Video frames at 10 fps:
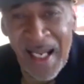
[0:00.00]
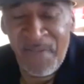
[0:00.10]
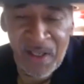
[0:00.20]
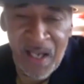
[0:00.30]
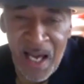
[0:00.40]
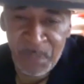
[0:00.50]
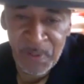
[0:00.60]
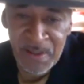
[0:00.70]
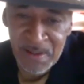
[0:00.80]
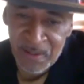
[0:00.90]
I've
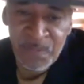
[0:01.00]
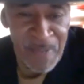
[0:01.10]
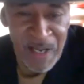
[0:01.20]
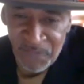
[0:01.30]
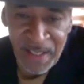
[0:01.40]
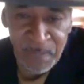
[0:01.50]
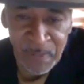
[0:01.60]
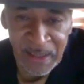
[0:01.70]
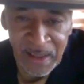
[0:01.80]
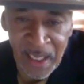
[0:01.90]
accomplished in my
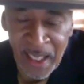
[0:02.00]
family.